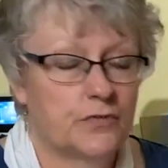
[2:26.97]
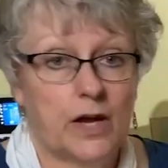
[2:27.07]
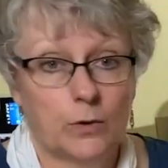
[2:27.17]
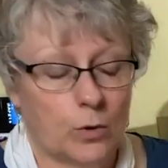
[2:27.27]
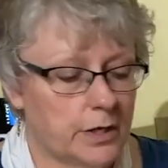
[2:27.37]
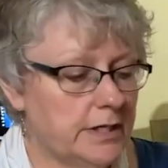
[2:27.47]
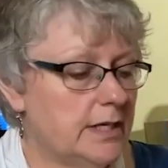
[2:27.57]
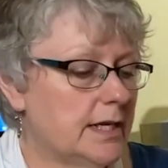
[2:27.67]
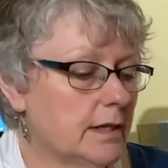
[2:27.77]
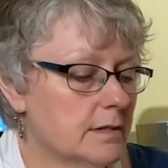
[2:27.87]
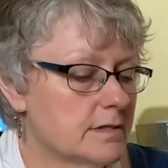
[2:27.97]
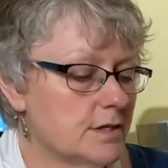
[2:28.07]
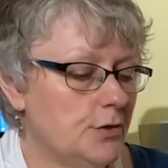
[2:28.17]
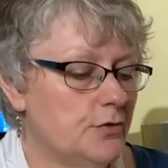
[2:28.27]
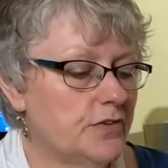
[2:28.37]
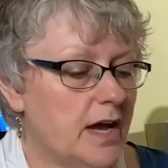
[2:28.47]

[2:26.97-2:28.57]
You've got Organ needles, you've